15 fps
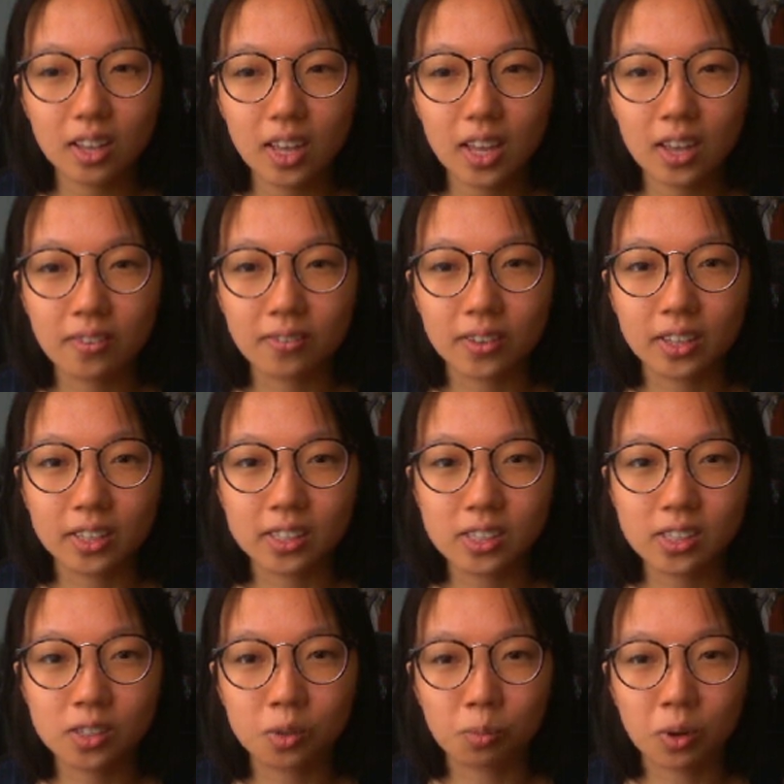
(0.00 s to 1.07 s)
if it's
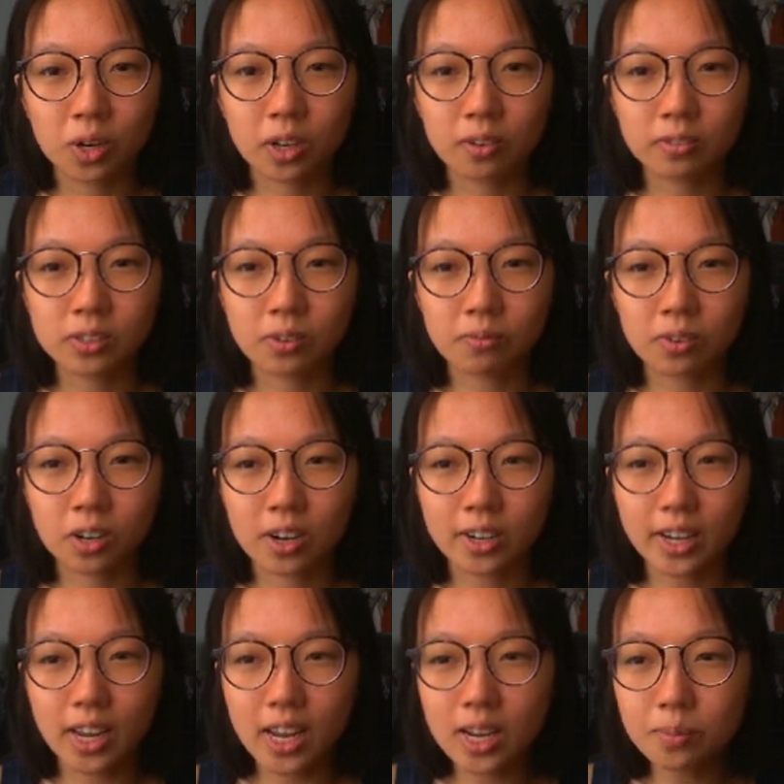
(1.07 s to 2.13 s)
the work of some forgotten
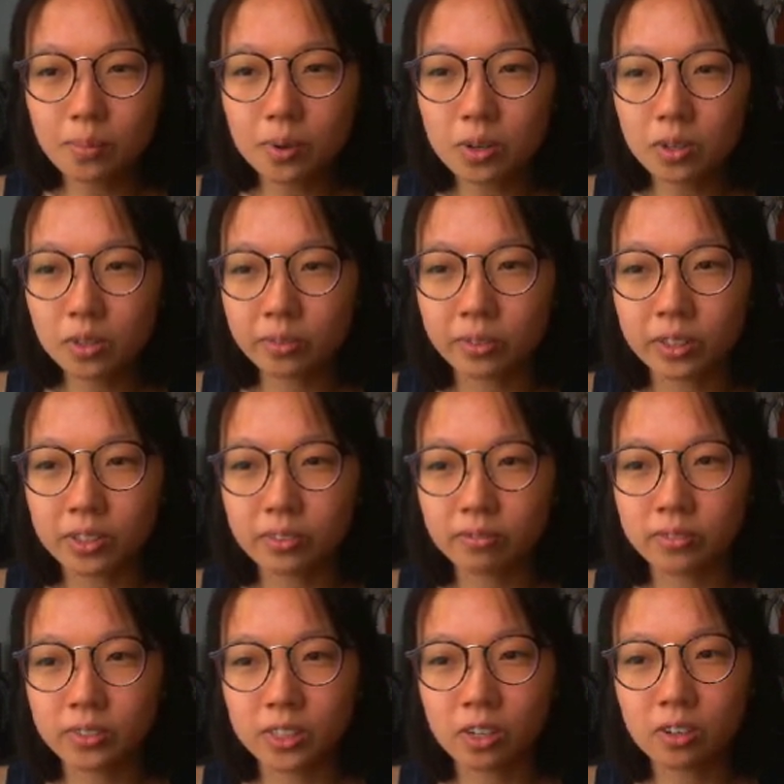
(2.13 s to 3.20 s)
animal,
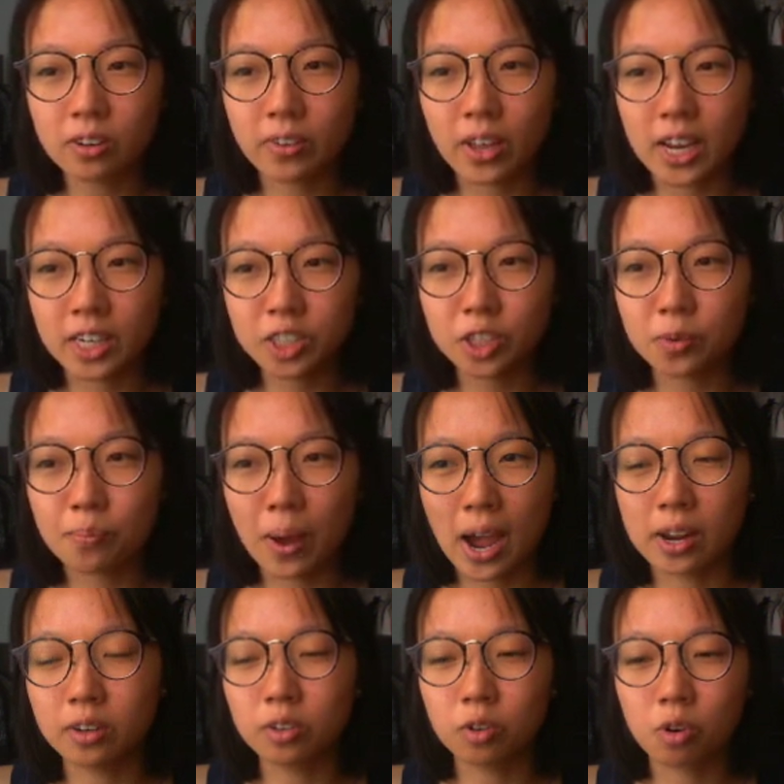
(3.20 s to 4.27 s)
the result of ancient
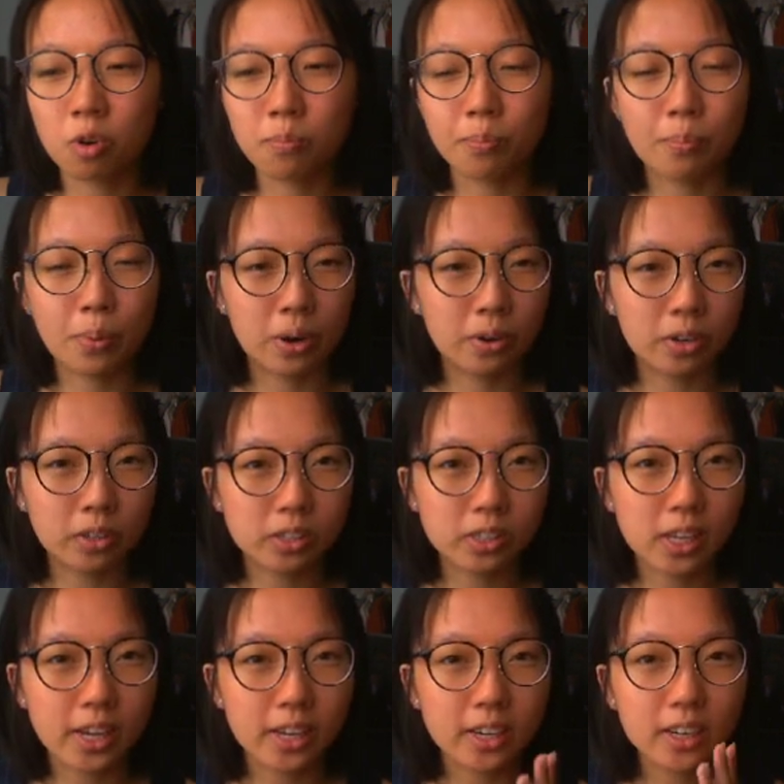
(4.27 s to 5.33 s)
battle or burial
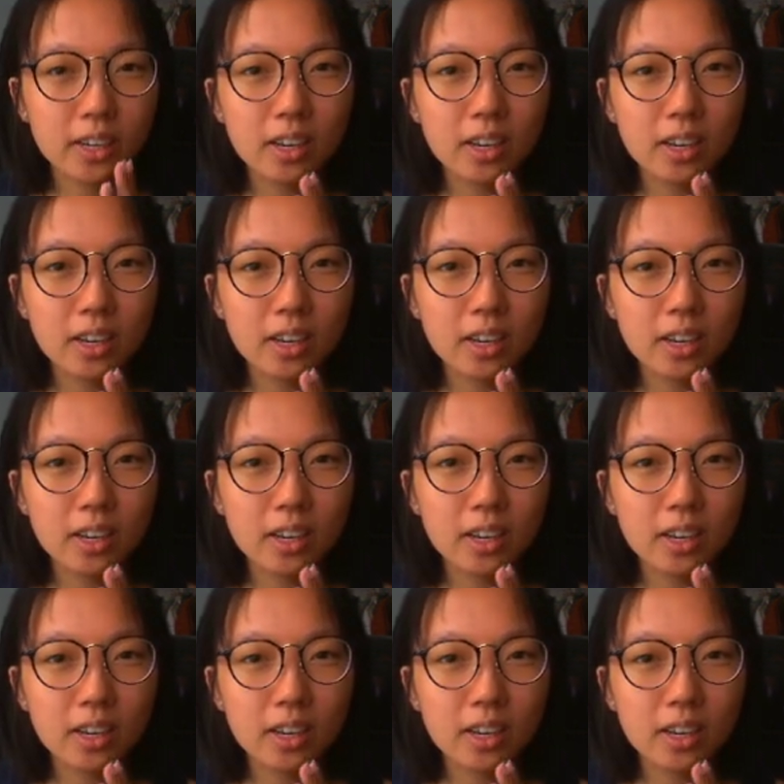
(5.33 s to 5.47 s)
site.